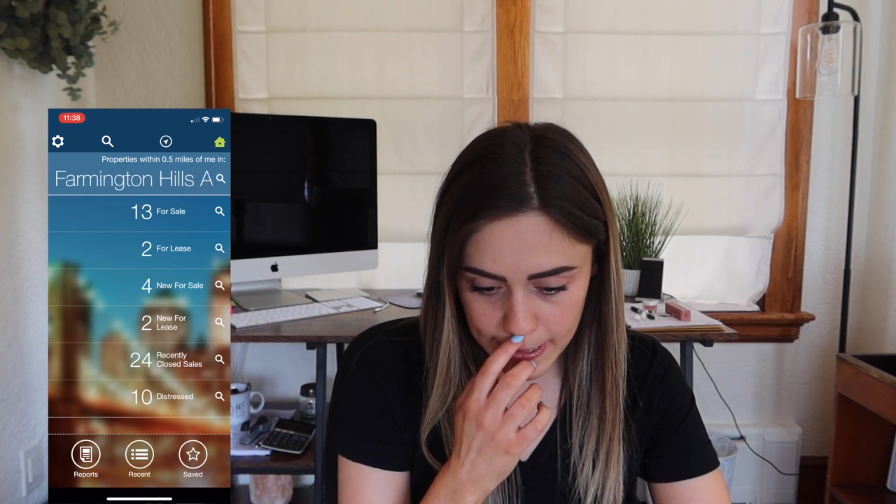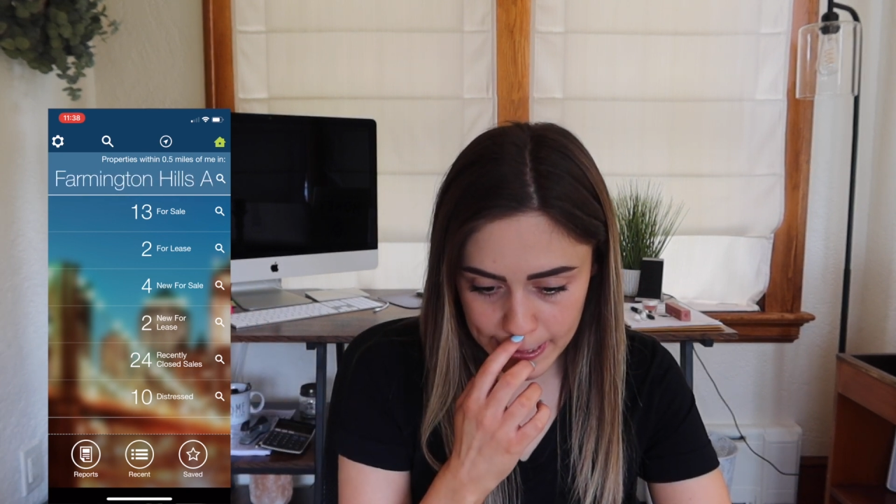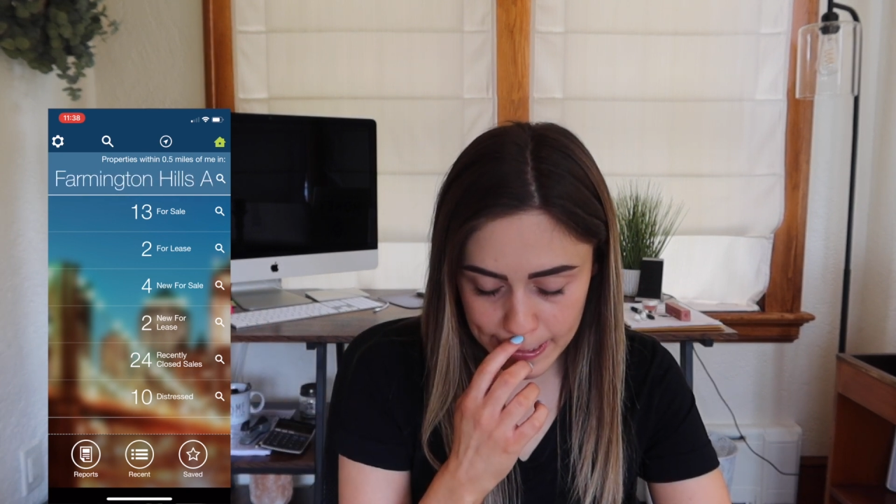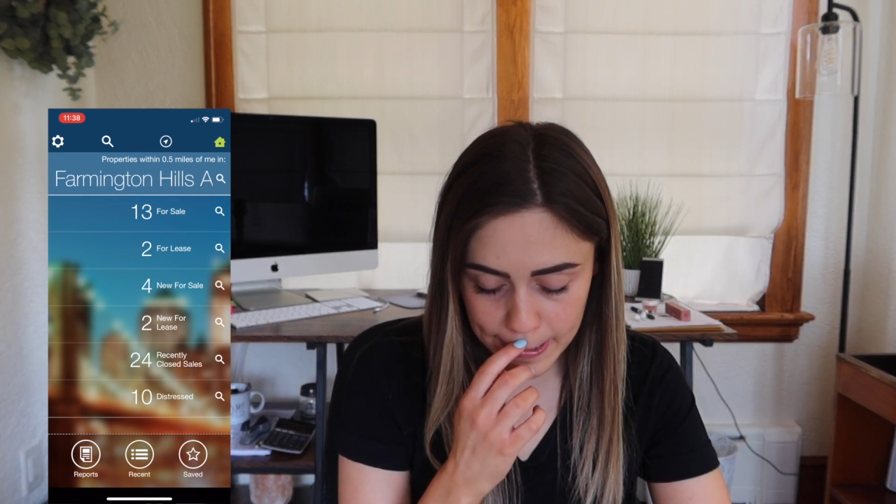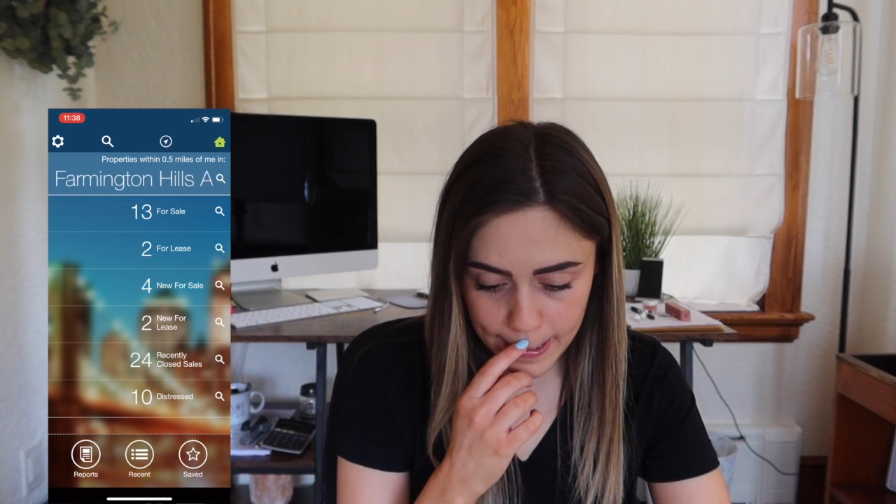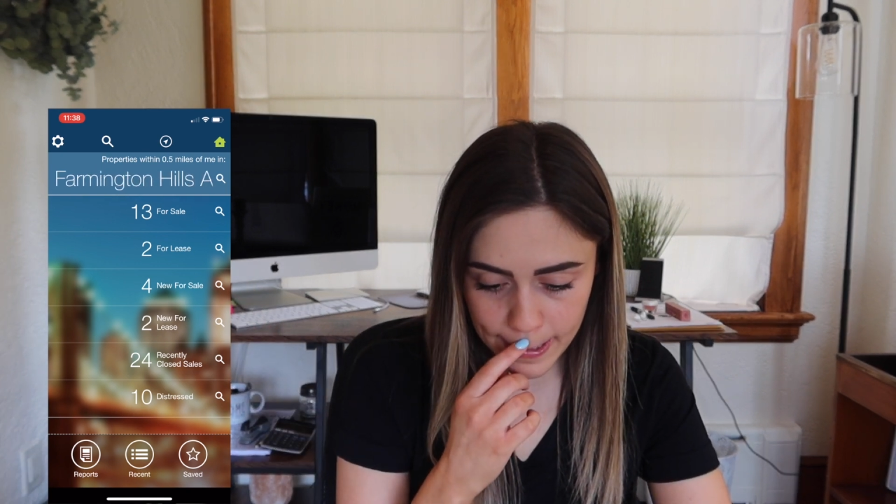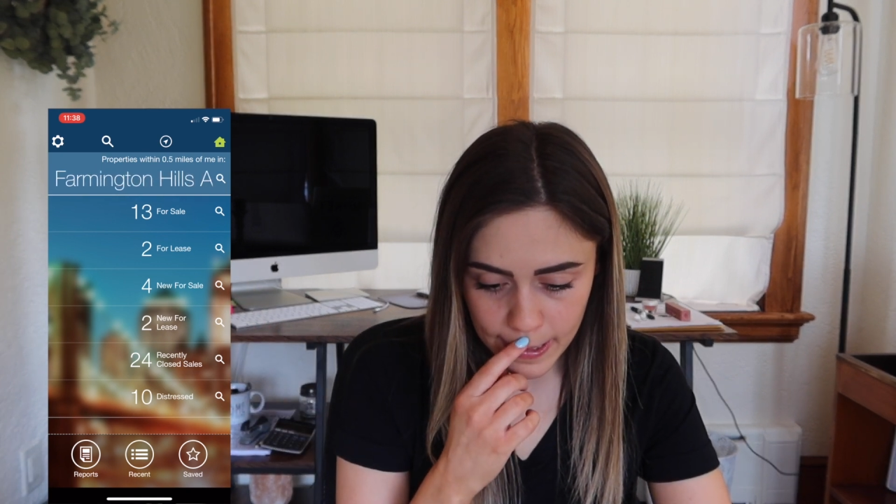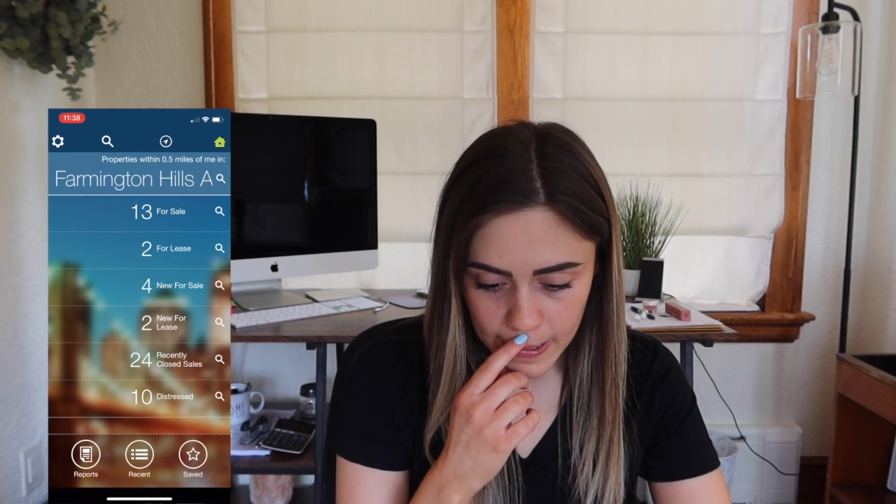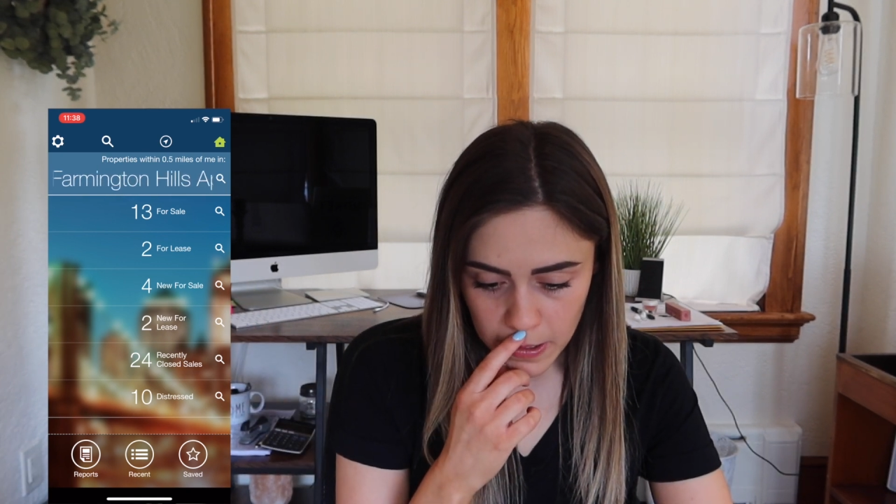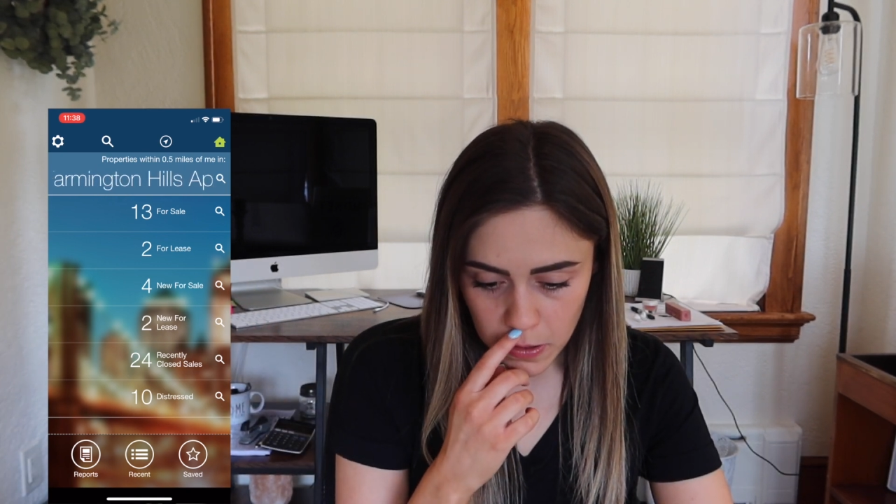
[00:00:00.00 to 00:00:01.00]
here
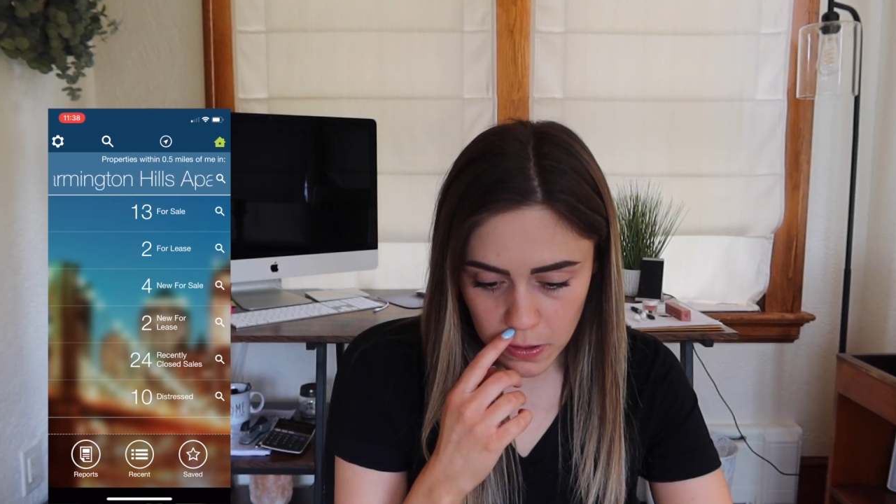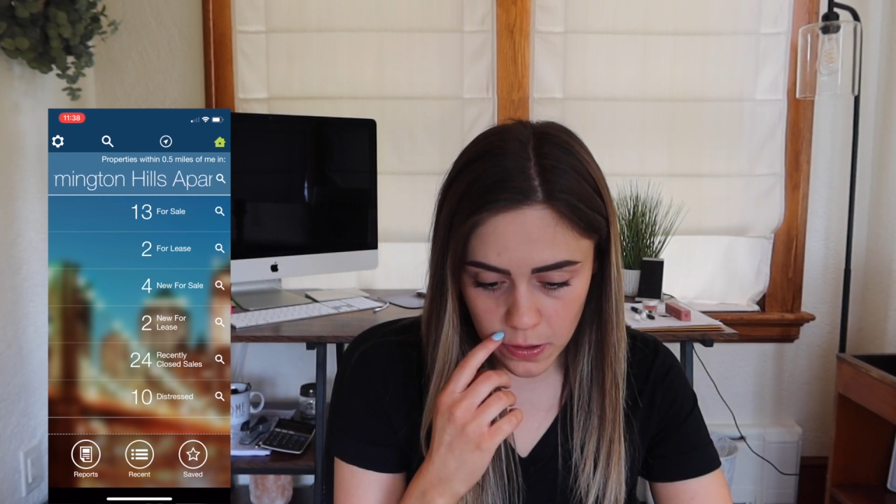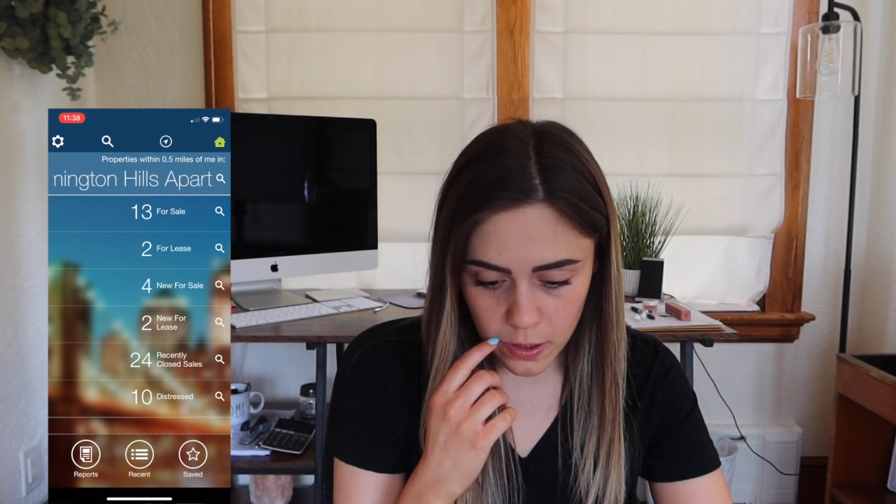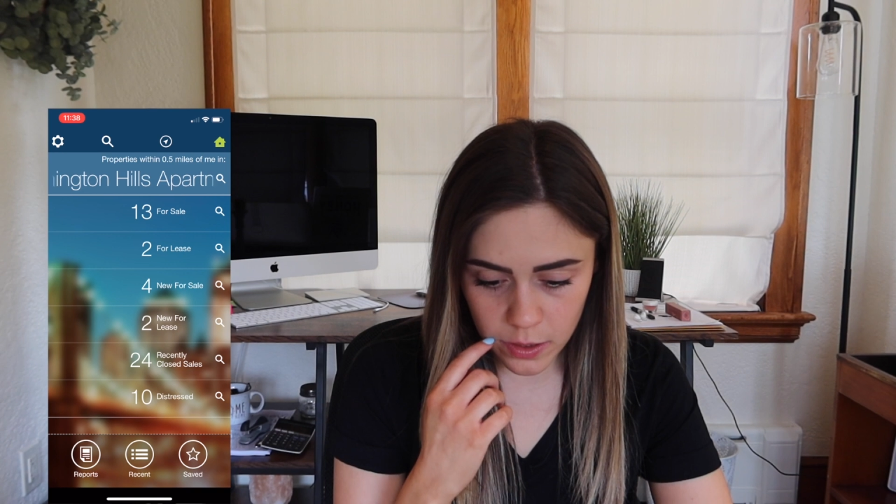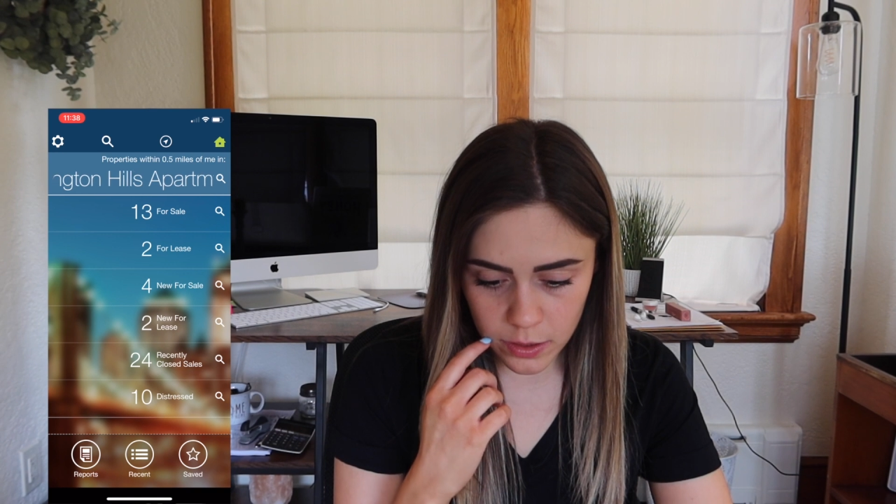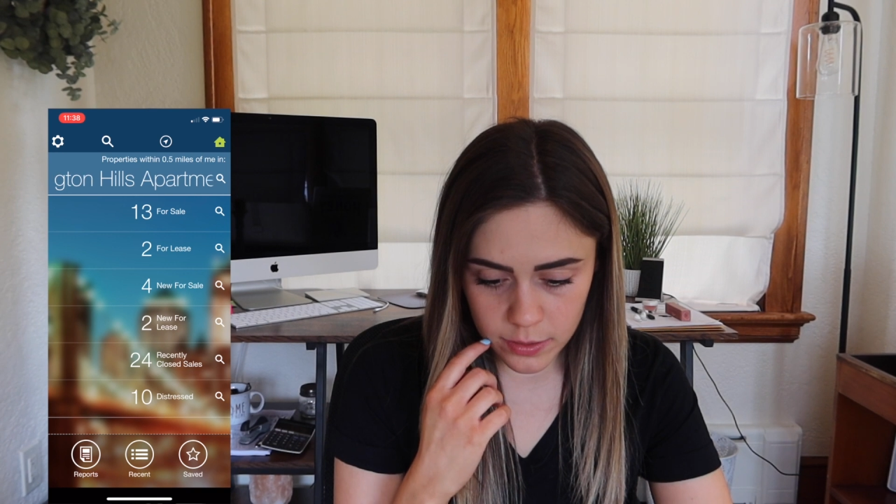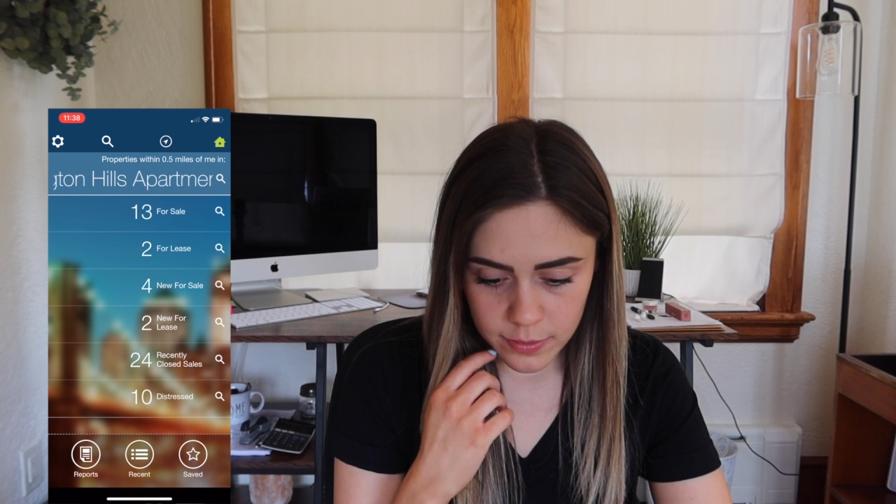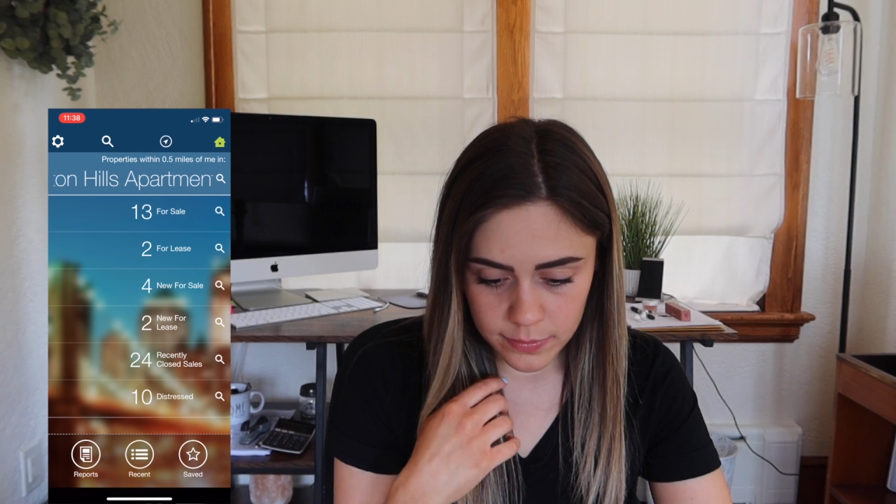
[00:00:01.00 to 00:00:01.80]
are